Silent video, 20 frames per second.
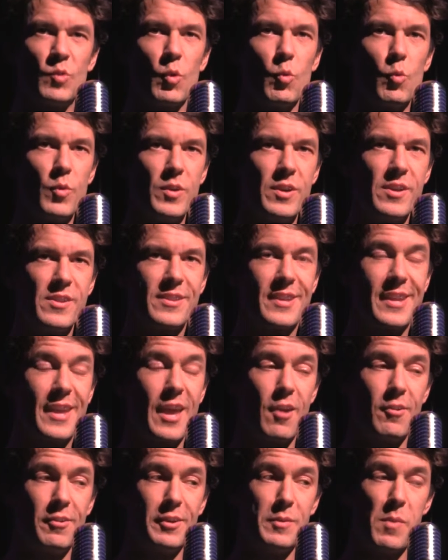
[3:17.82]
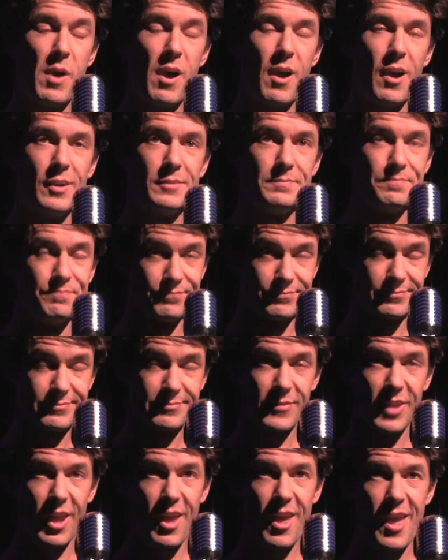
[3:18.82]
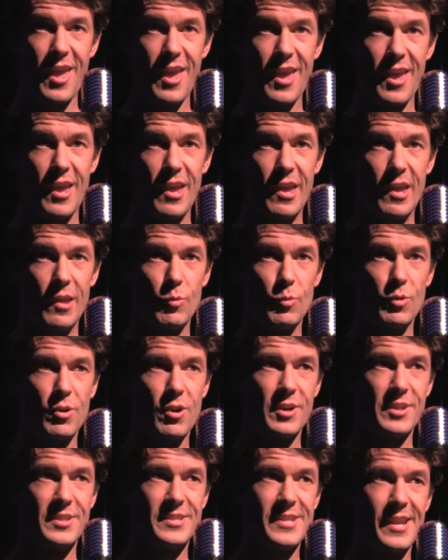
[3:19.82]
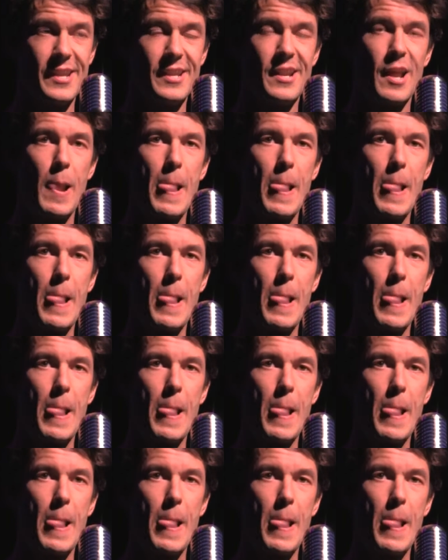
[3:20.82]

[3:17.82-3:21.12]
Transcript: with Karima, and we were on a date,